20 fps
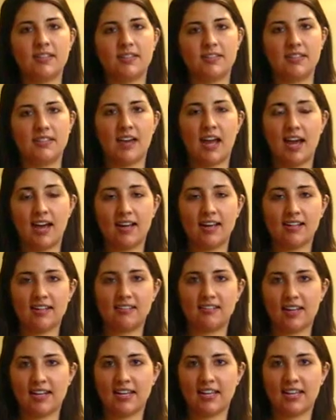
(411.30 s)
not
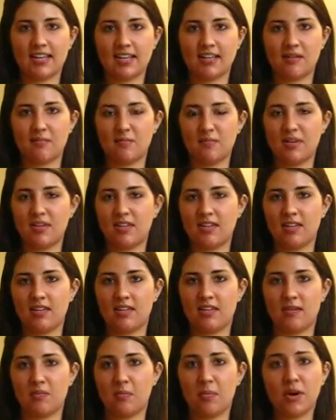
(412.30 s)
letting it
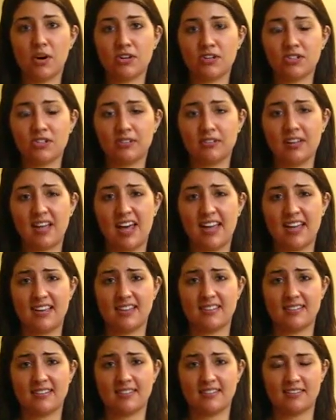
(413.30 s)
be
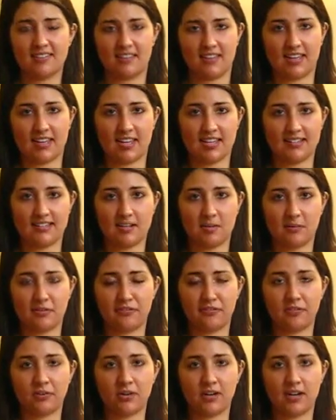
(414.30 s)
personalized, like I said
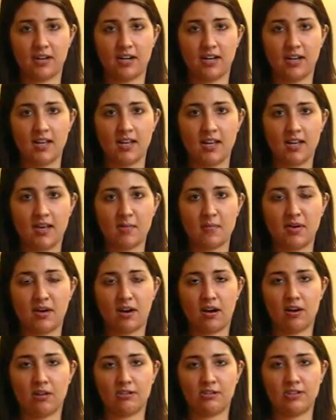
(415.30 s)
before, but
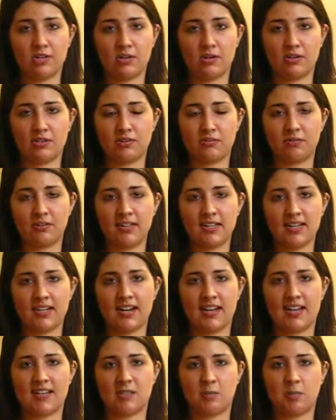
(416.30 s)
also it's really an
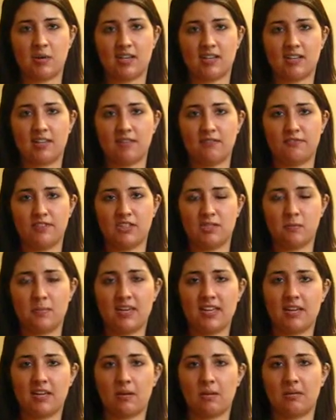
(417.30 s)
aspect of just
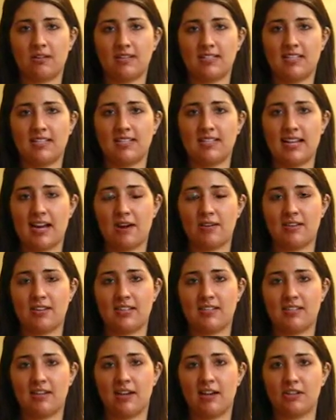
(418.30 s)
being able to sit down
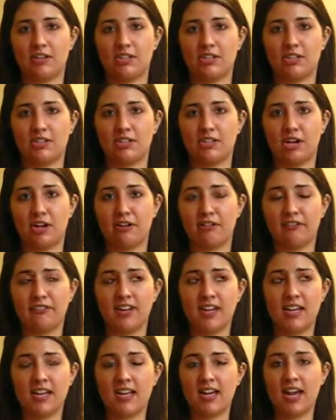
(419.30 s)
and tell yourself,
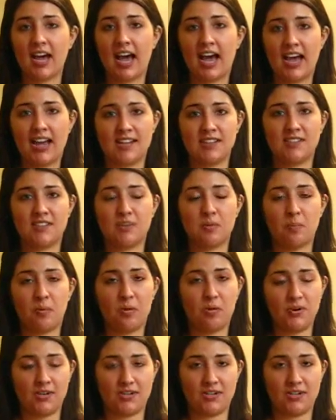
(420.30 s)
I support